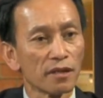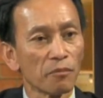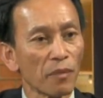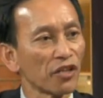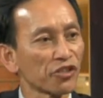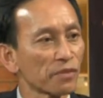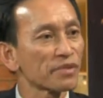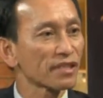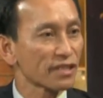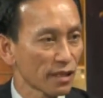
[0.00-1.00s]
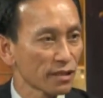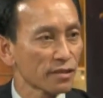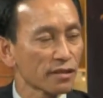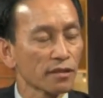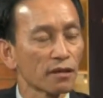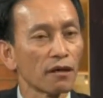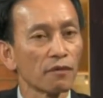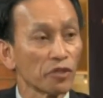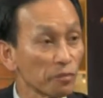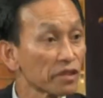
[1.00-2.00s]
measure of success of
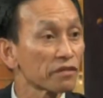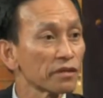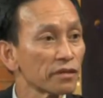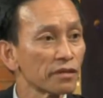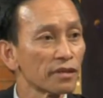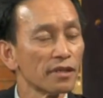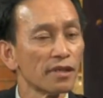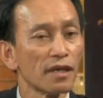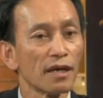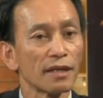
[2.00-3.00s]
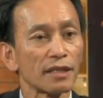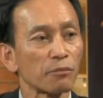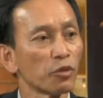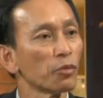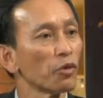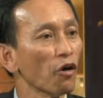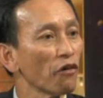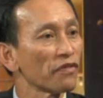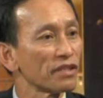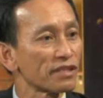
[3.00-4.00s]
immigrants that people
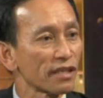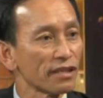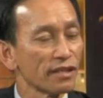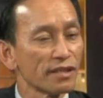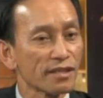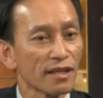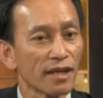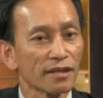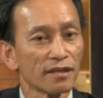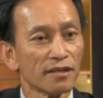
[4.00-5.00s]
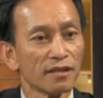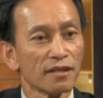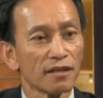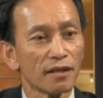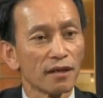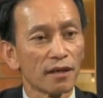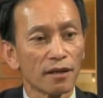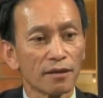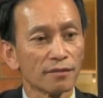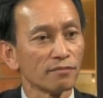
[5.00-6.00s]
often say is that
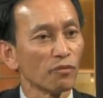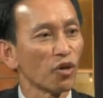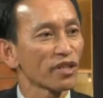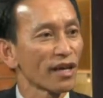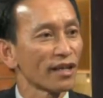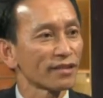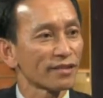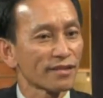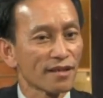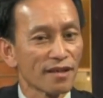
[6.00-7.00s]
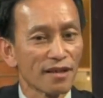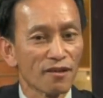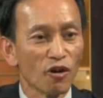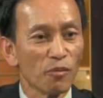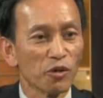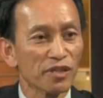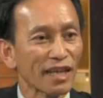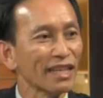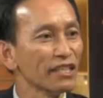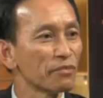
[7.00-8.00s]
more than almost
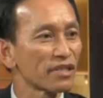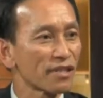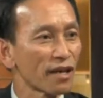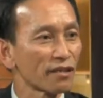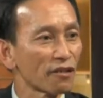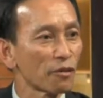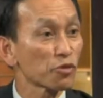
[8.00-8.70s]
80% of